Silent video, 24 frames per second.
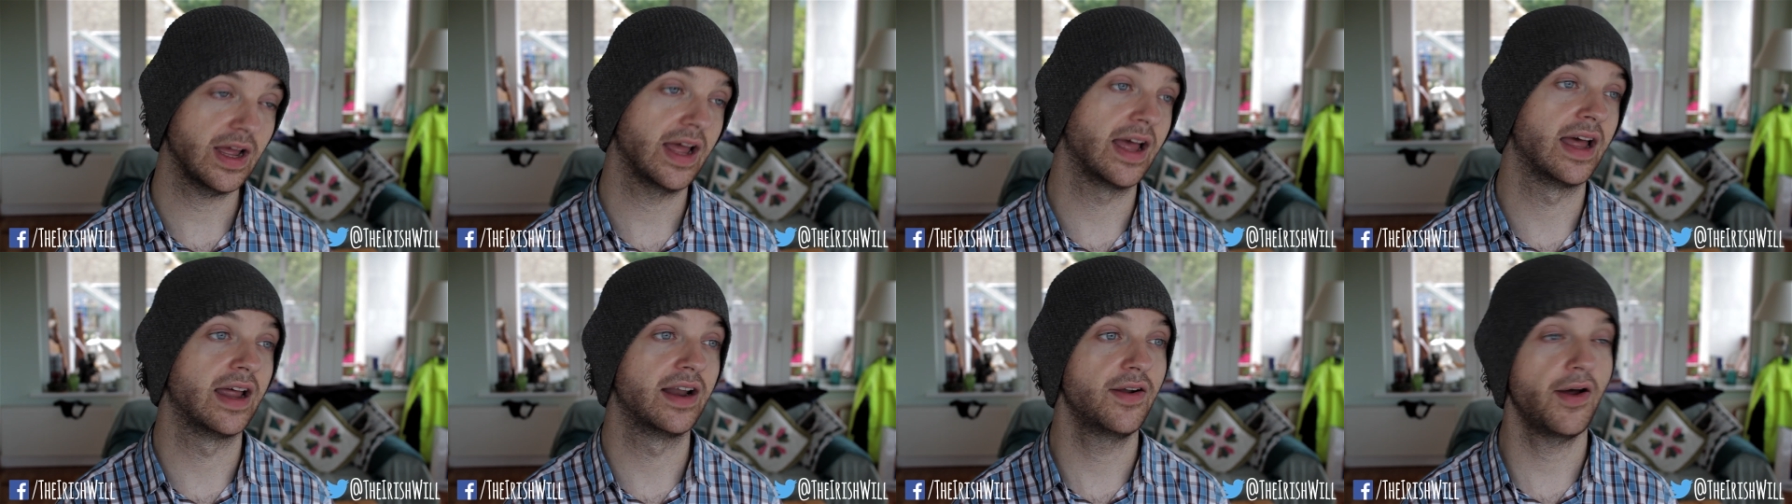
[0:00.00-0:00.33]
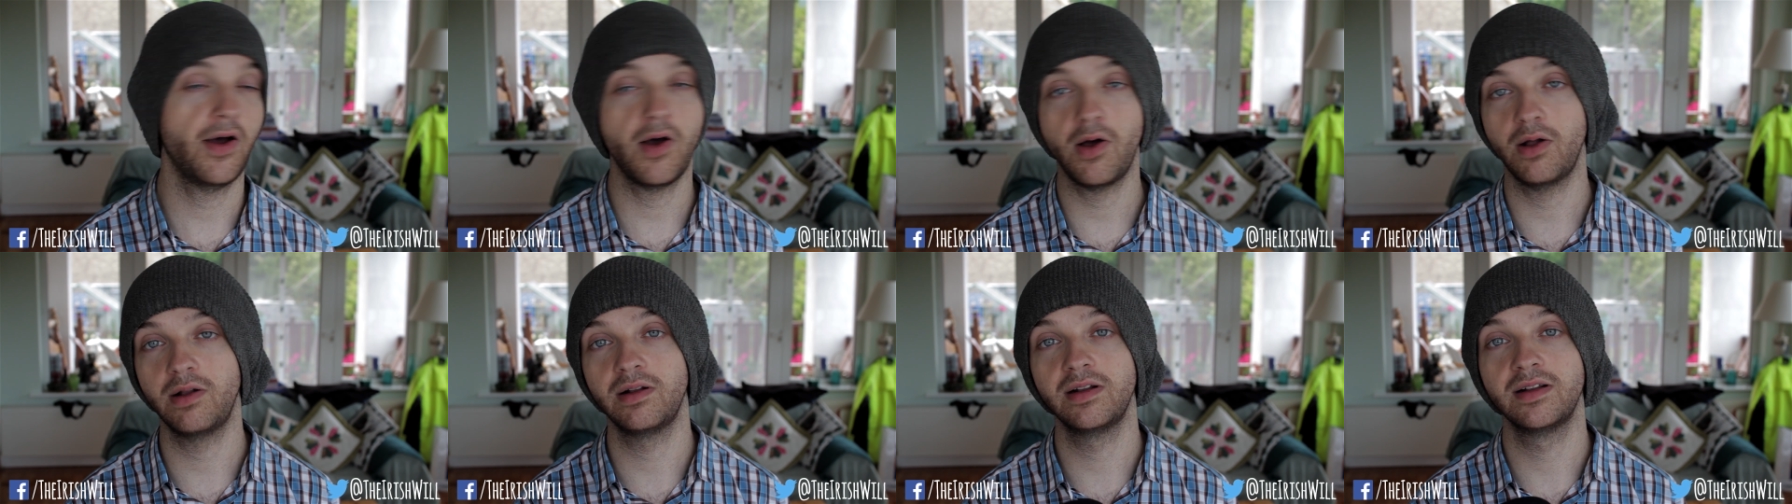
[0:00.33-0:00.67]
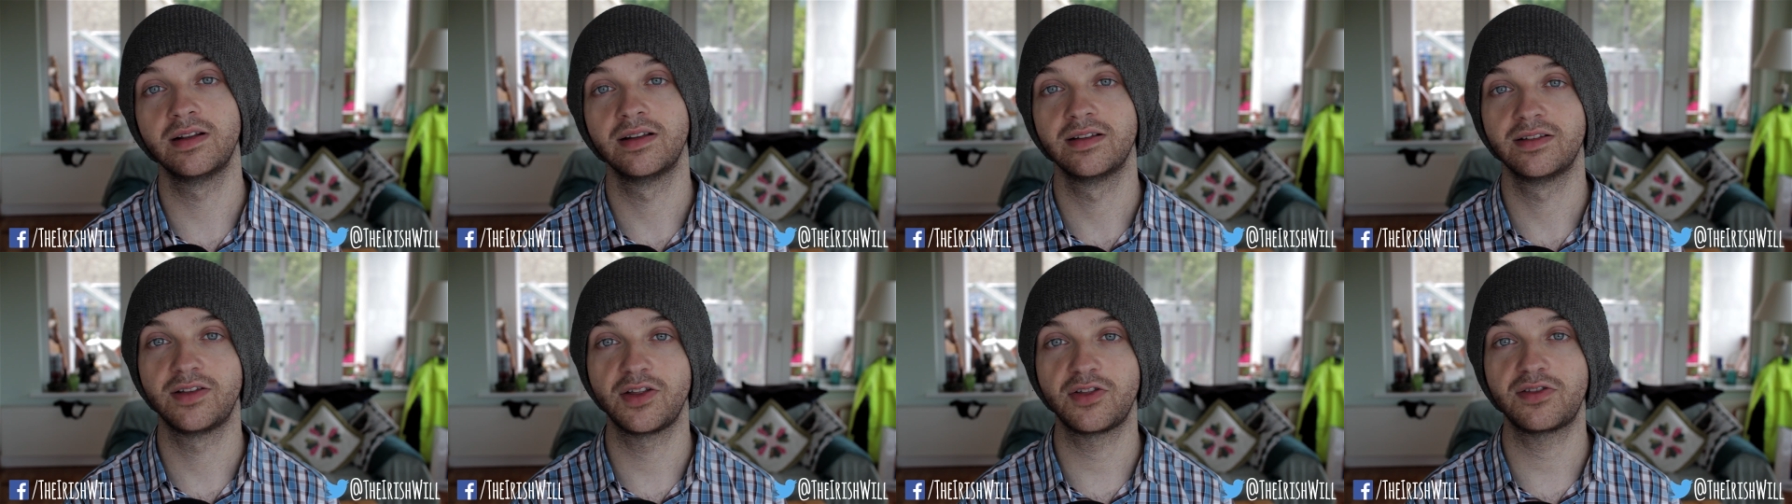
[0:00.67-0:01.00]
and
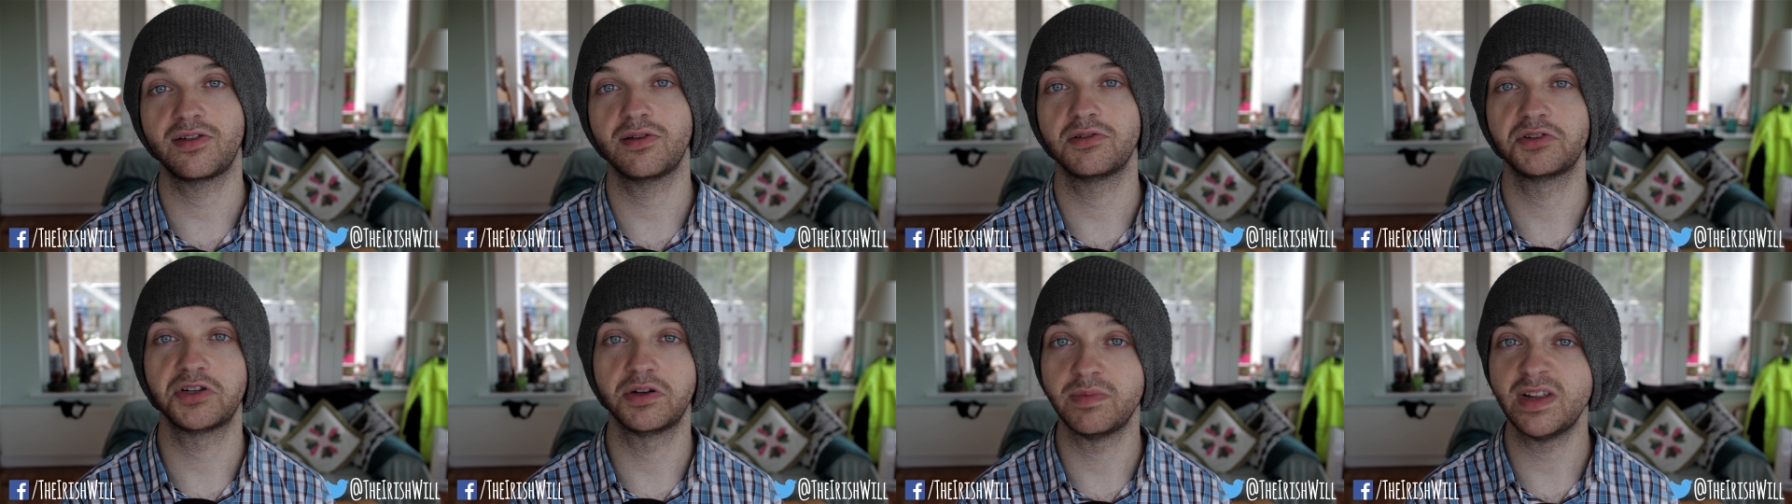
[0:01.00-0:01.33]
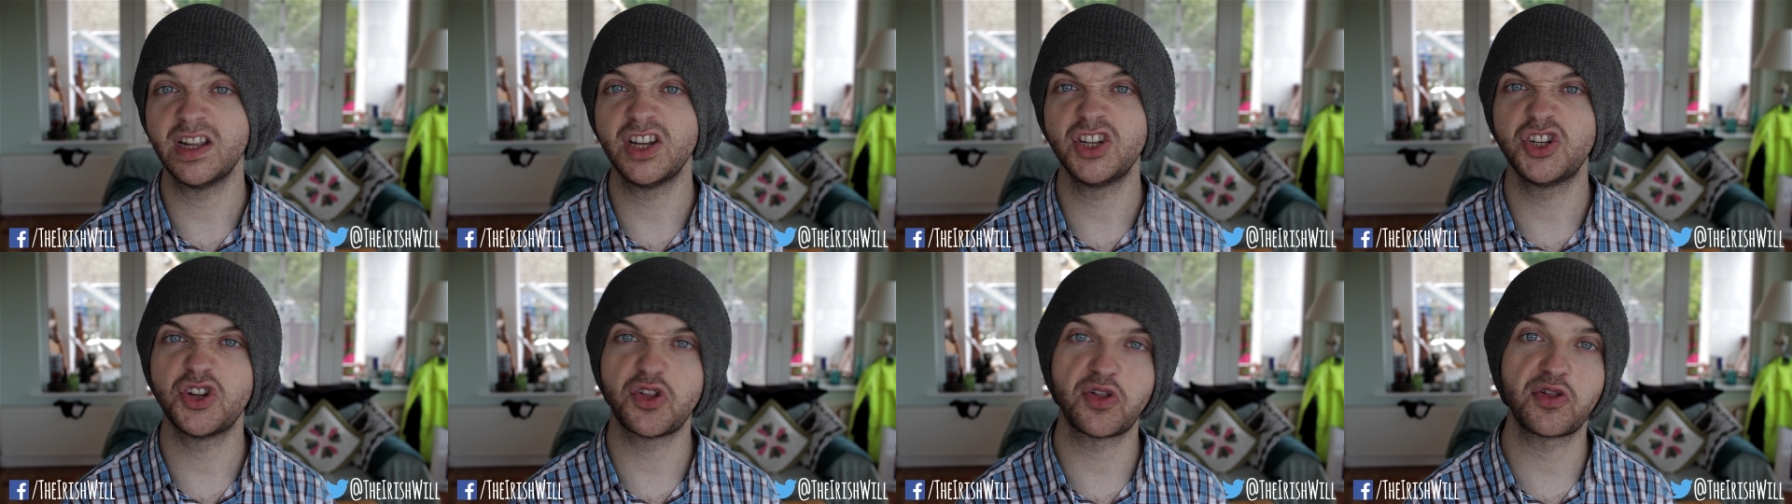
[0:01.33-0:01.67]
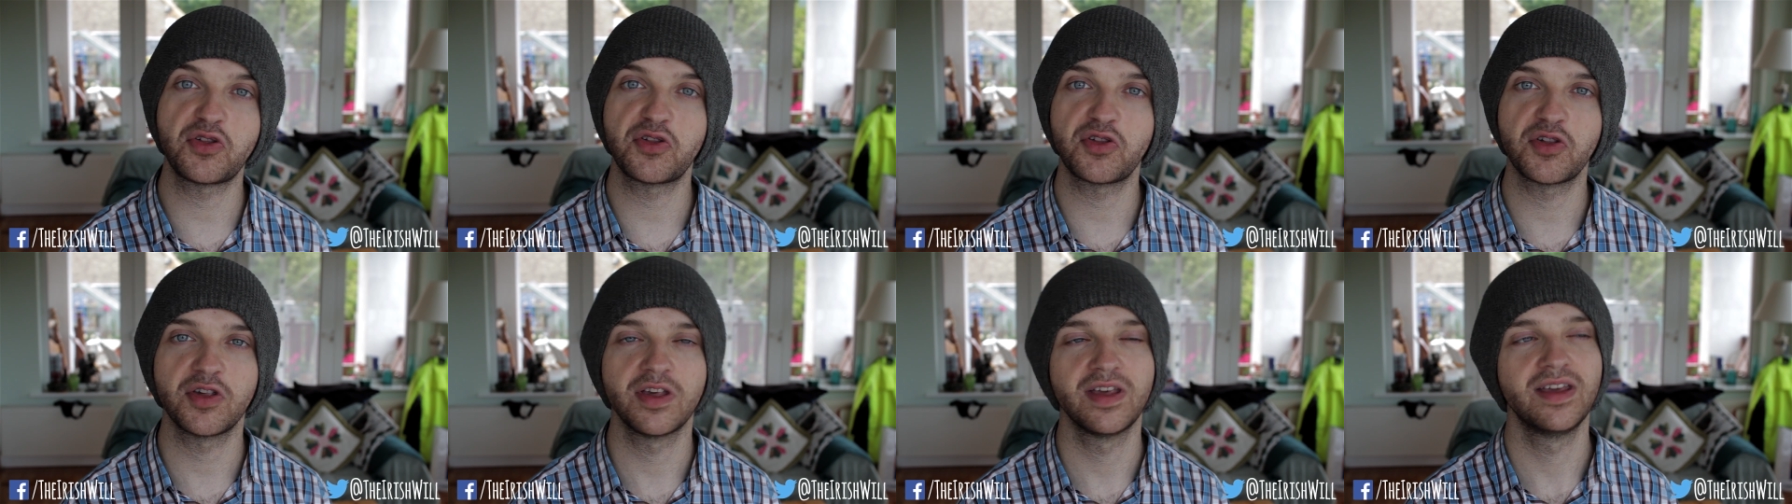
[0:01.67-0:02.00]
all the social
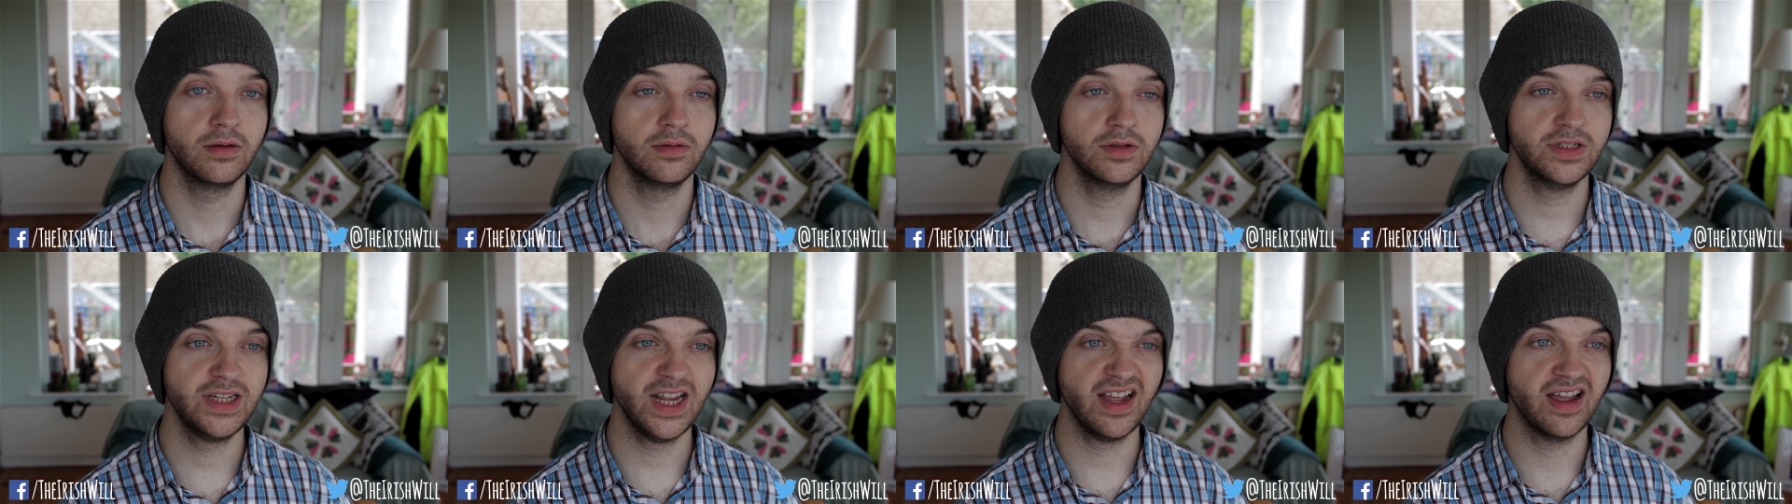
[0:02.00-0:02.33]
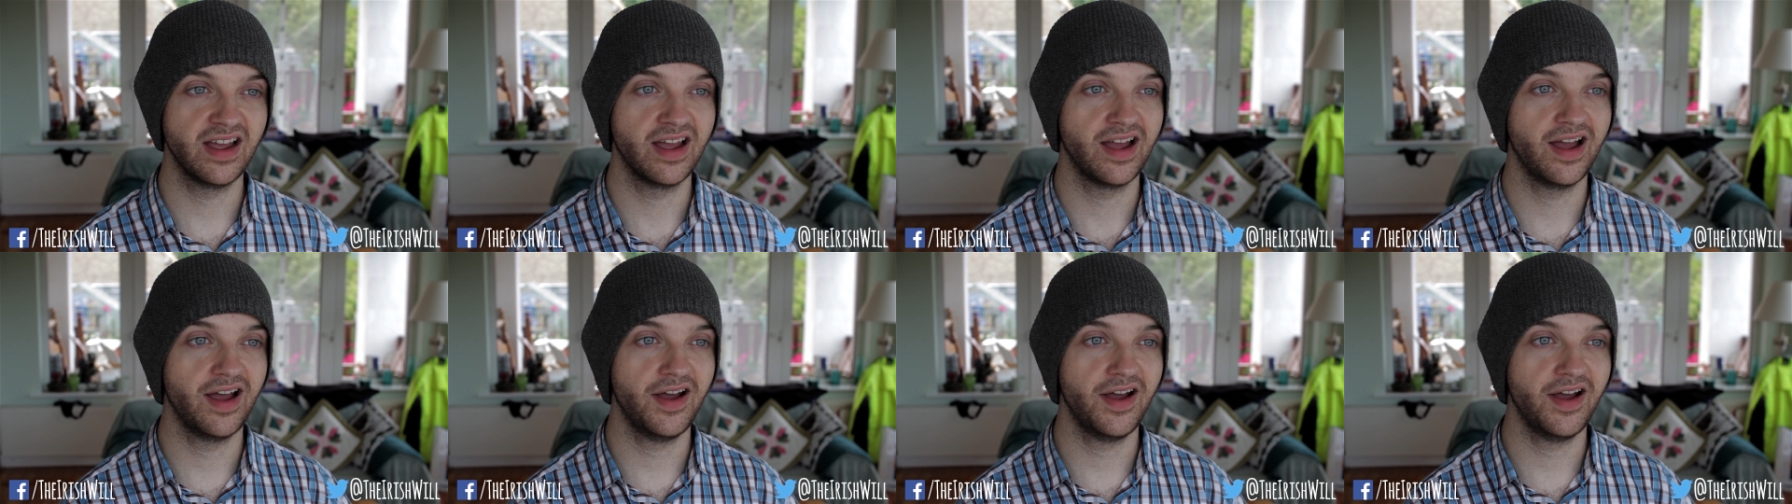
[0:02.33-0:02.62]
medias. But yeah,